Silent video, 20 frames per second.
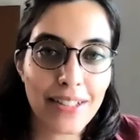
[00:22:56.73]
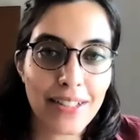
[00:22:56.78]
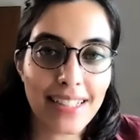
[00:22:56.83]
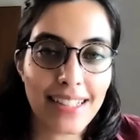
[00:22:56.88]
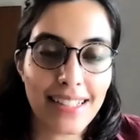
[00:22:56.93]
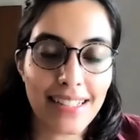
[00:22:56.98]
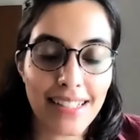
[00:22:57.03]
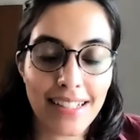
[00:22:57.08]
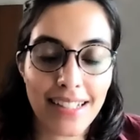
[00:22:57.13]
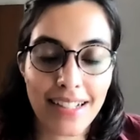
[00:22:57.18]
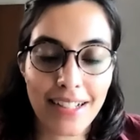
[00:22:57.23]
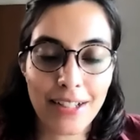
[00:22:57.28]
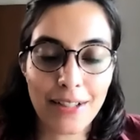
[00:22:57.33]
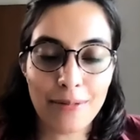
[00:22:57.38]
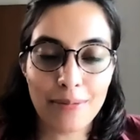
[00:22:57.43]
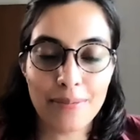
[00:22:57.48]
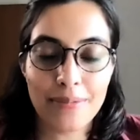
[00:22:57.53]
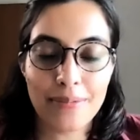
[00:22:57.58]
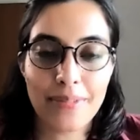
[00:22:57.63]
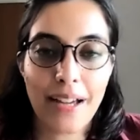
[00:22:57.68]
And
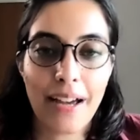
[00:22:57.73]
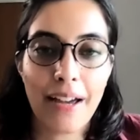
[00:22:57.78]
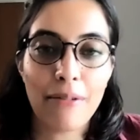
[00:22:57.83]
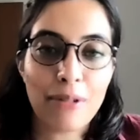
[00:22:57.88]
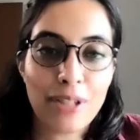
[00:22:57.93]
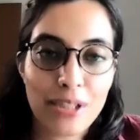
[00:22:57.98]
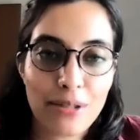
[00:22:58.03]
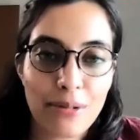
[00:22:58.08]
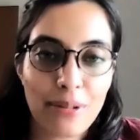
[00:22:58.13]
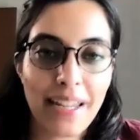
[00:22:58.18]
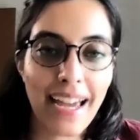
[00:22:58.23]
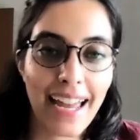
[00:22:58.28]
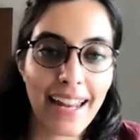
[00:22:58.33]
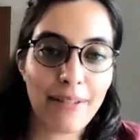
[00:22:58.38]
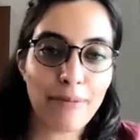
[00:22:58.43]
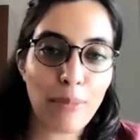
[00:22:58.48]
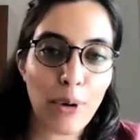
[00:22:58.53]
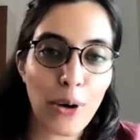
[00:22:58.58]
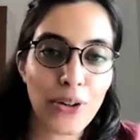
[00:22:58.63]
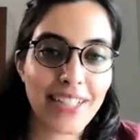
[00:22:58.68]
um, I wish we had more